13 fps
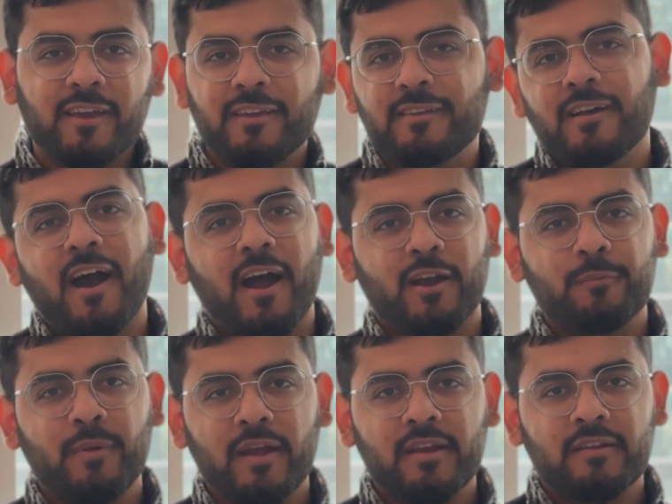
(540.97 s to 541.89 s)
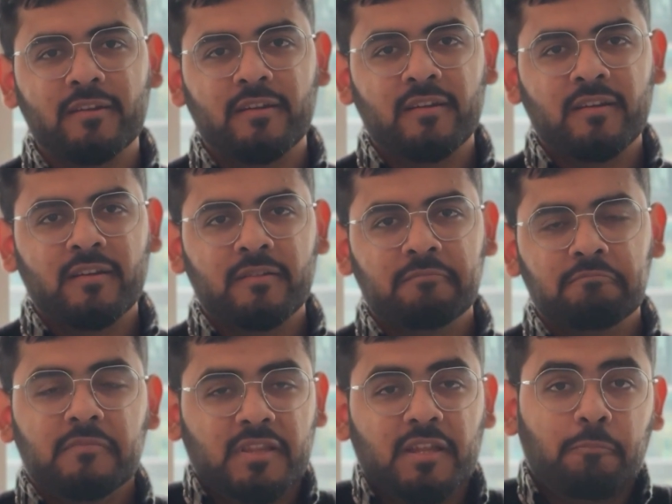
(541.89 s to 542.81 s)
in the hardware?
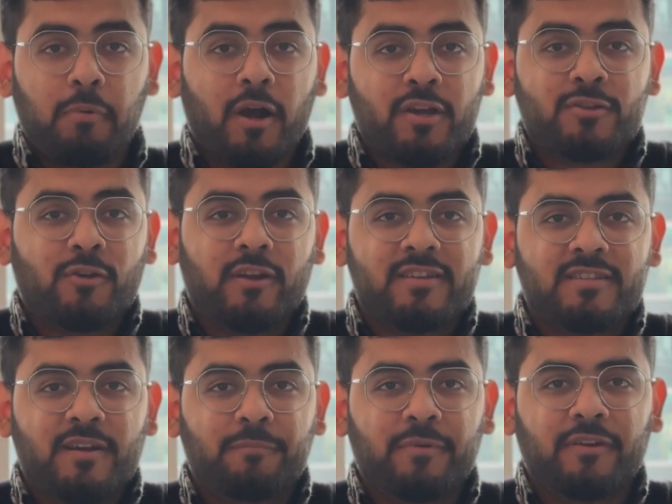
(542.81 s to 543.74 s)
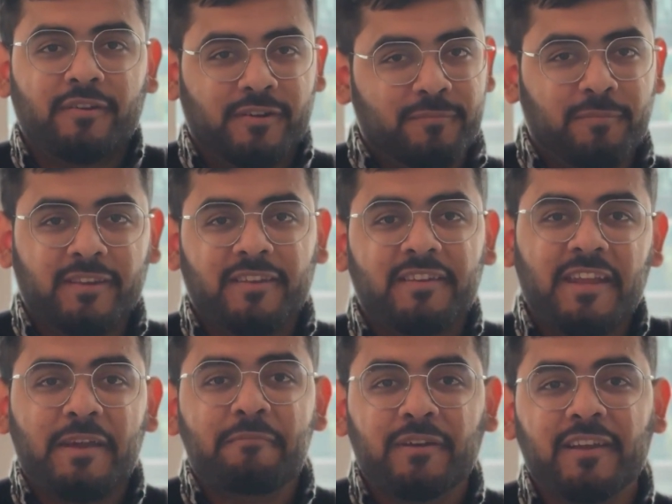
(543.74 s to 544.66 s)
The bug sure disappeared, but the
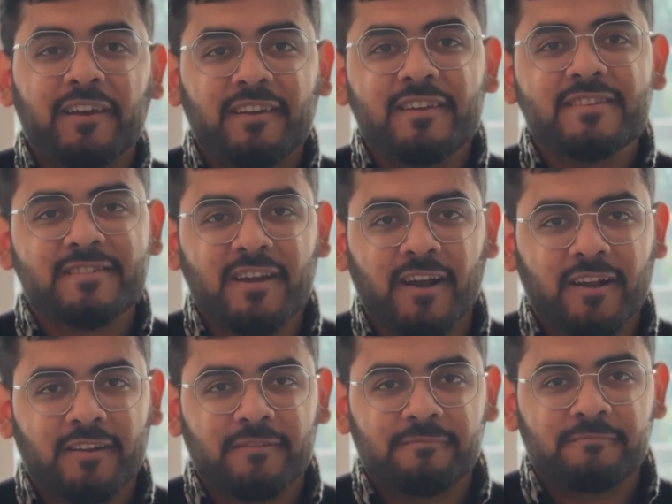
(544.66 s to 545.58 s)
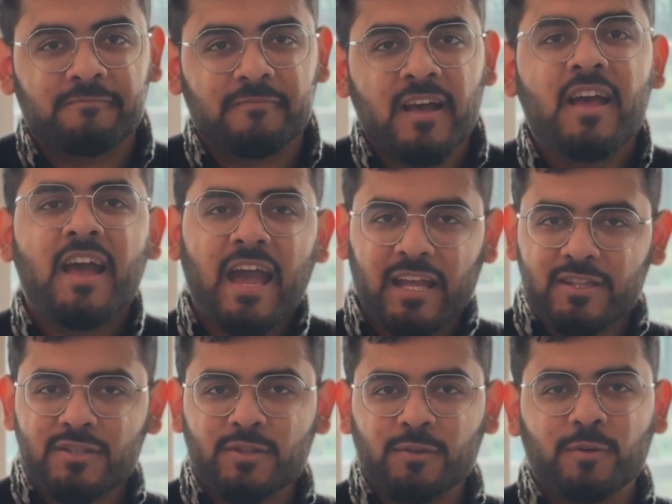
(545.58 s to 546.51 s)
name clearly stuck. And
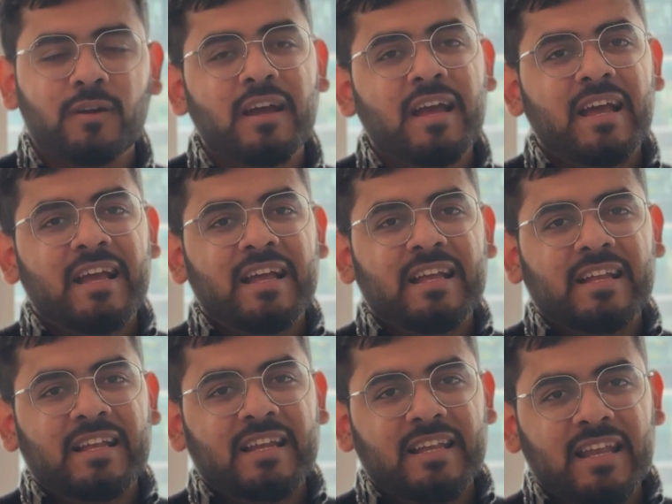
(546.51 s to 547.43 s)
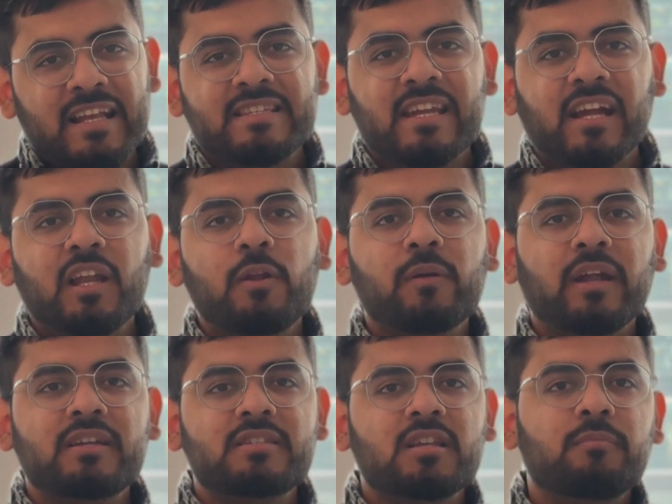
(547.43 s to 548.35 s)
so let's take a look at
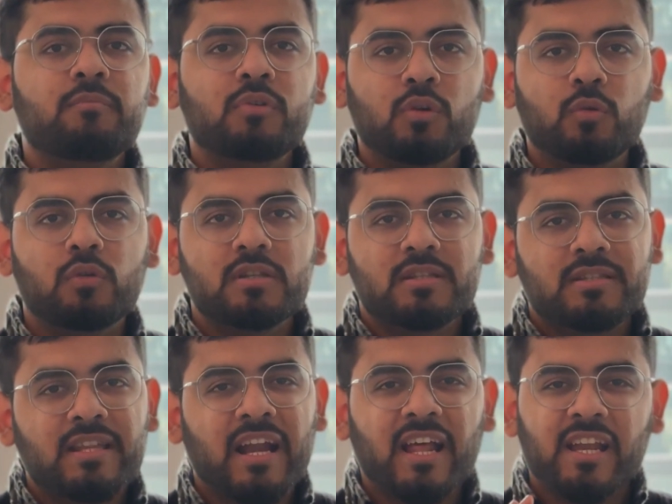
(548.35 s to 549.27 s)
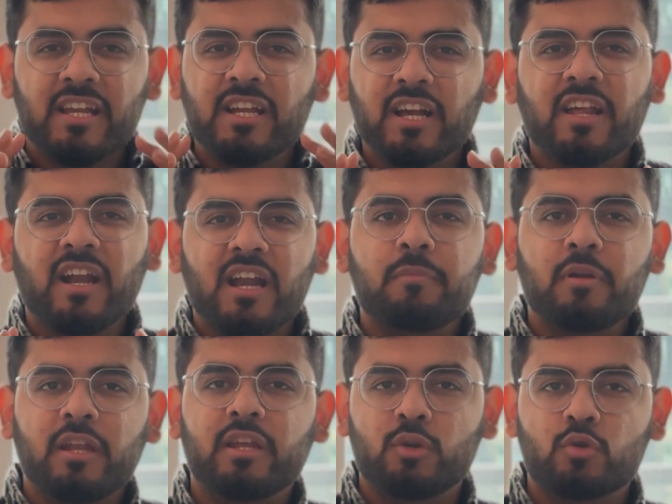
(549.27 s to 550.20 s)
some tools that are
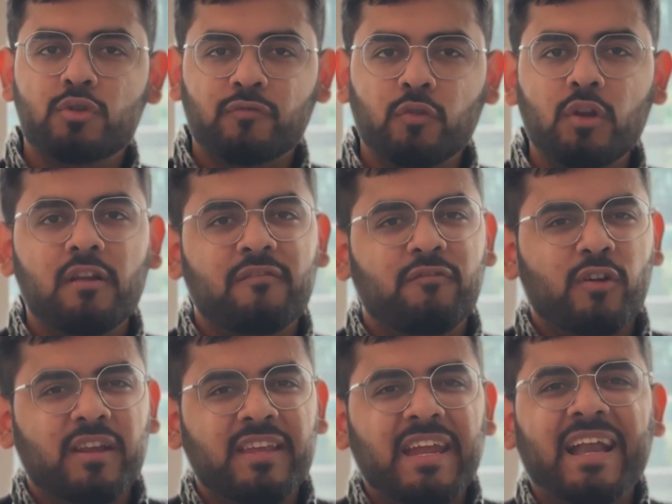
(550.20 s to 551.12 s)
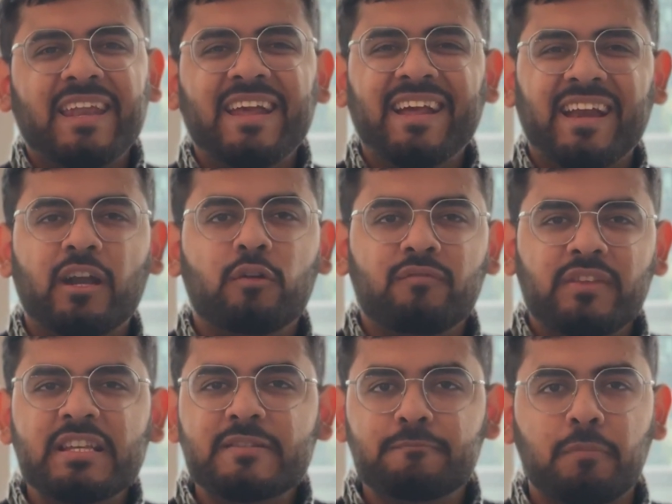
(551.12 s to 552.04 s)
incredibly useful for getting rid of
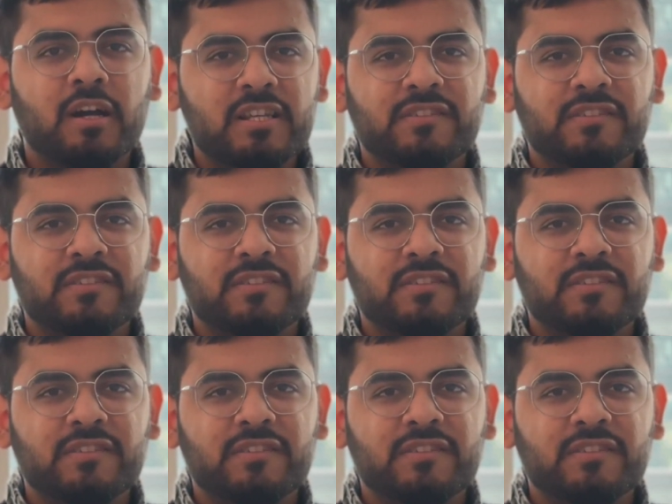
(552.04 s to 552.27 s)
these bugs